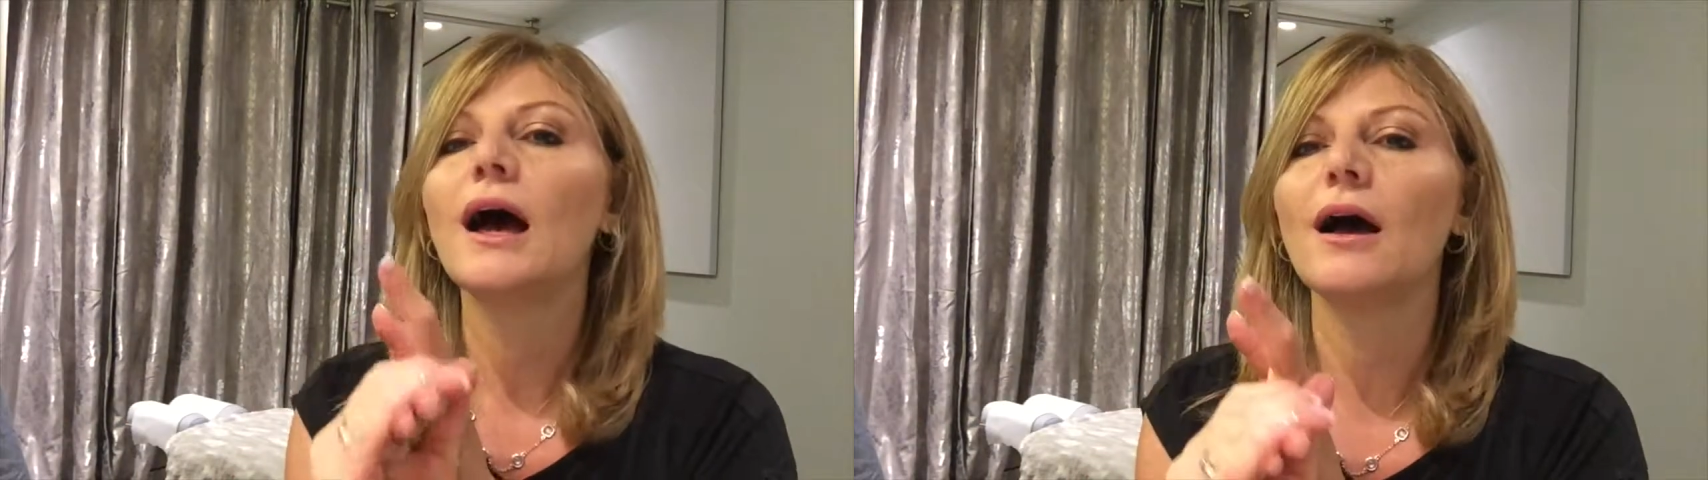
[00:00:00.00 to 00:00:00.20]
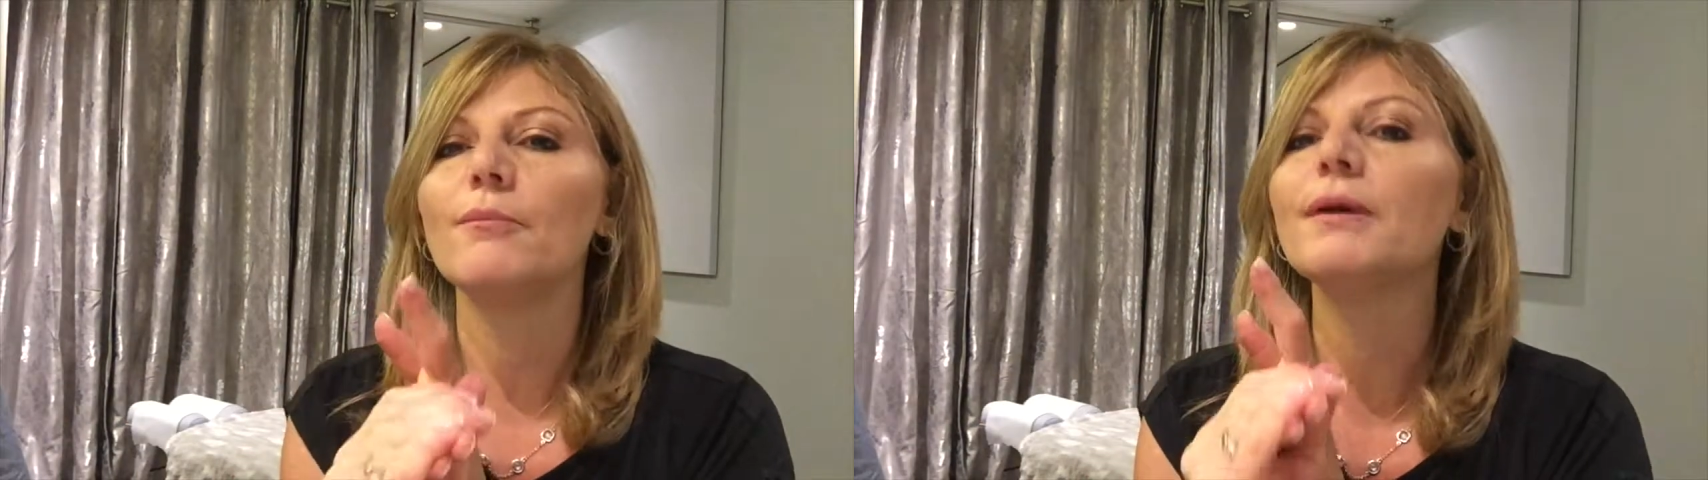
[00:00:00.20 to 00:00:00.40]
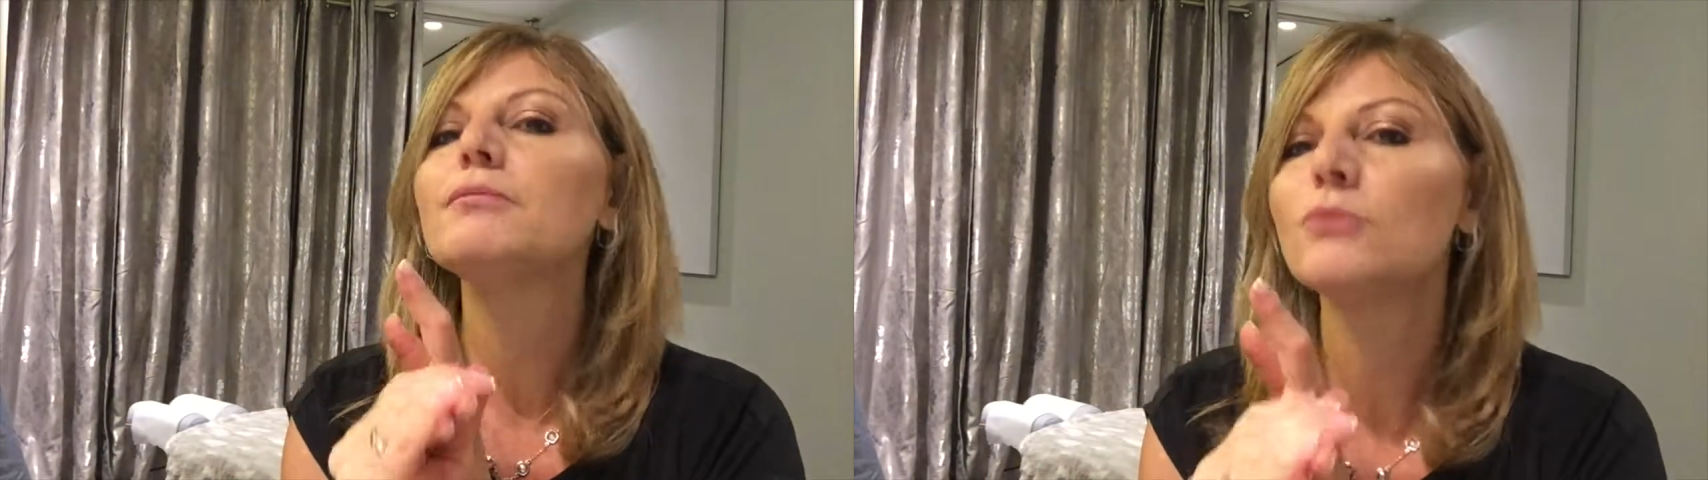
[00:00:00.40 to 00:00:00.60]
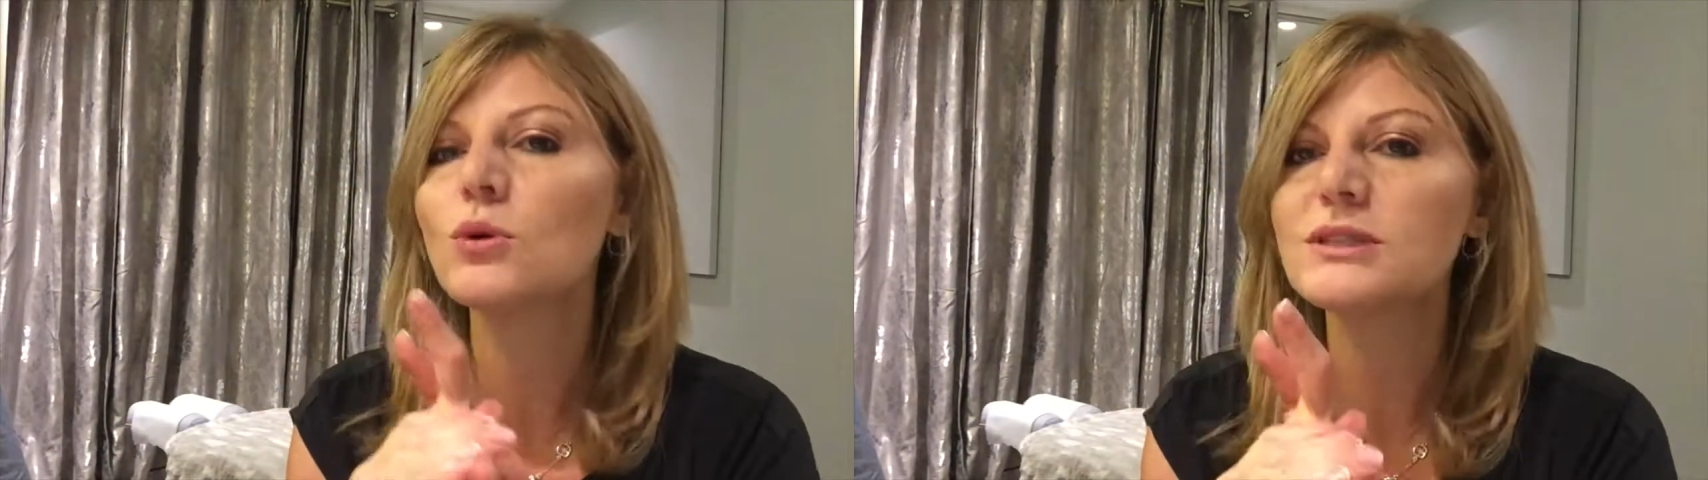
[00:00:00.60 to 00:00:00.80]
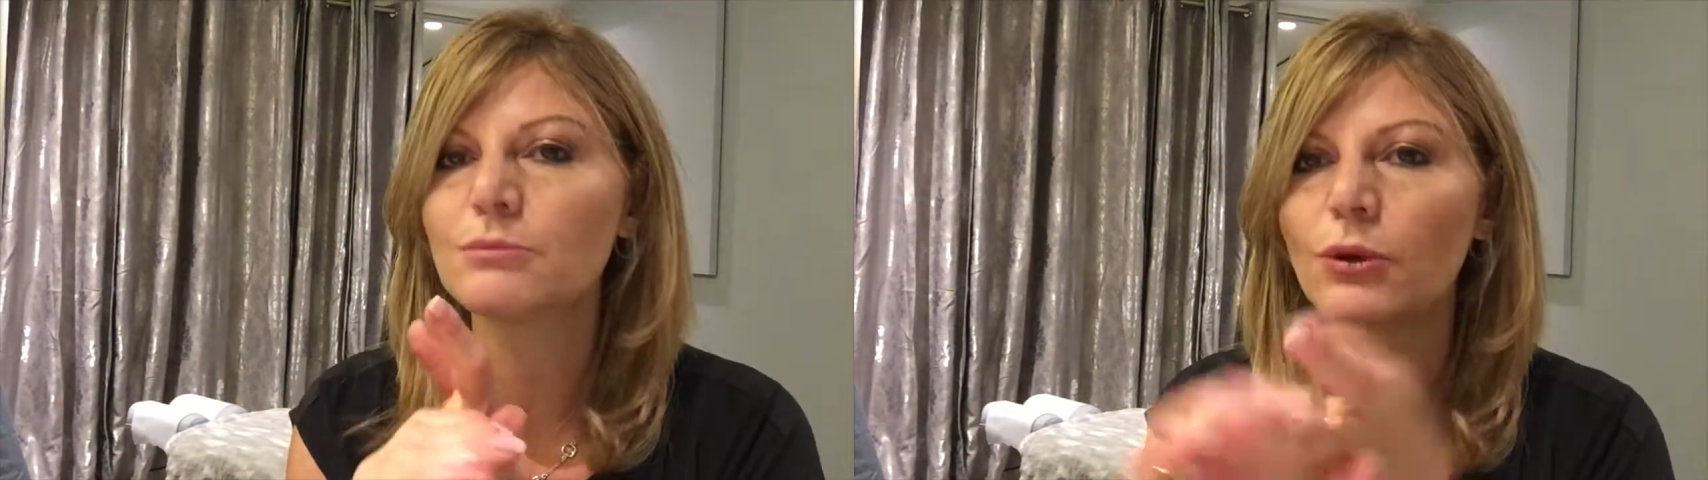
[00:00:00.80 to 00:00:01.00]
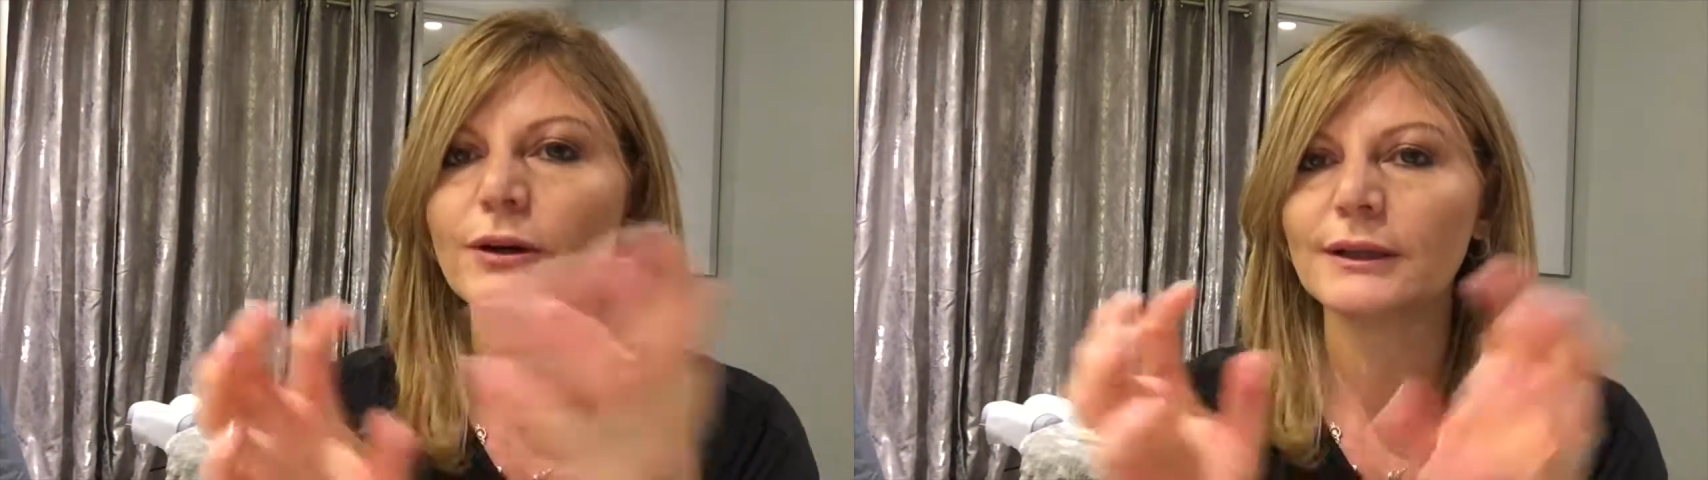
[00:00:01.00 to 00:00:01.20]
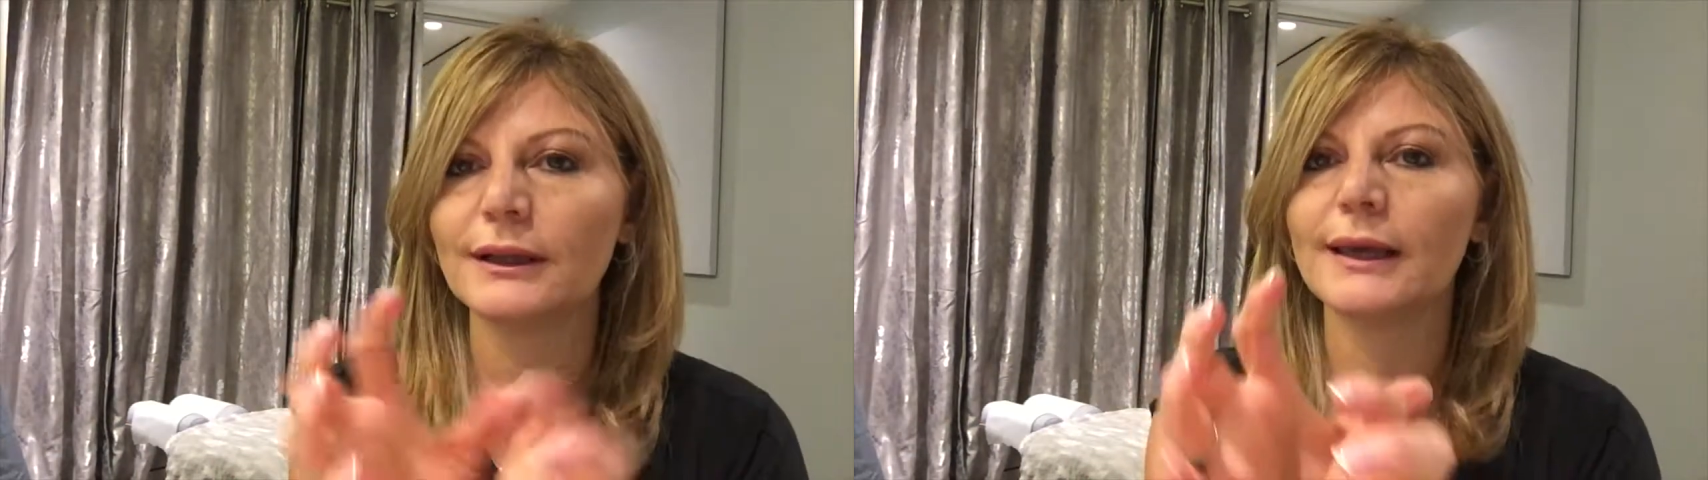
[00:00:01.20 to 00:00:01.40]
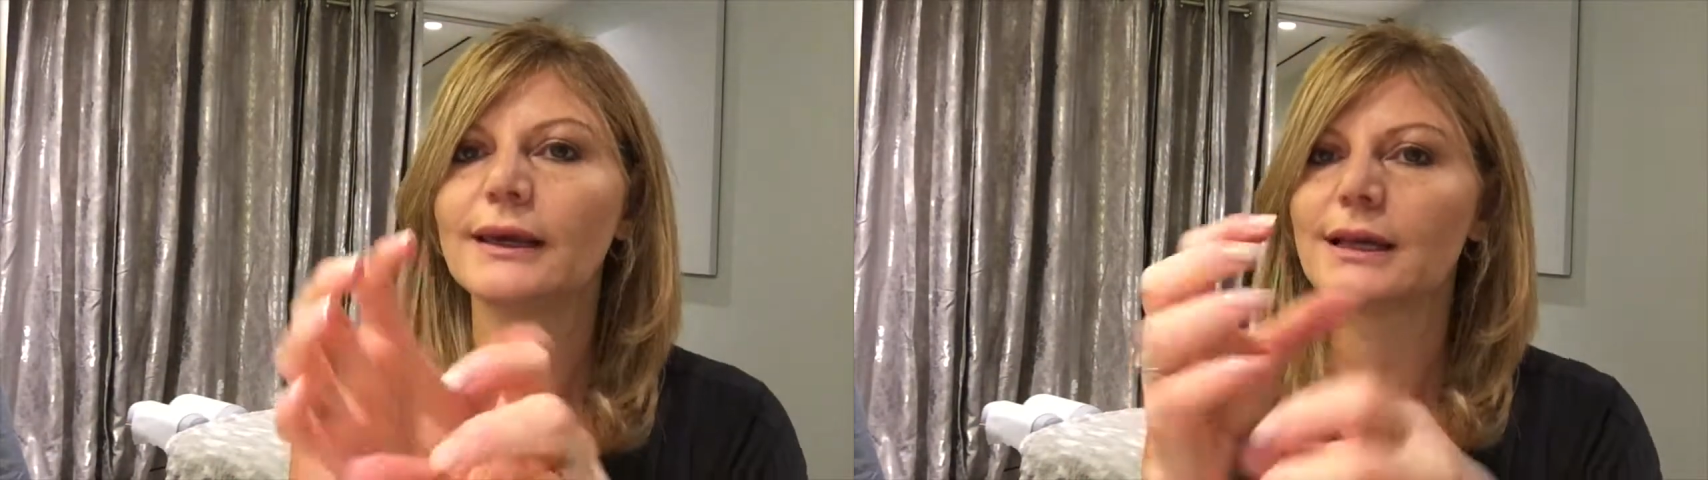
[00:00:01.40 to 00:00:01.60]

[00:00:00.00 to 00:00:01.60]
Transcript: but most importantly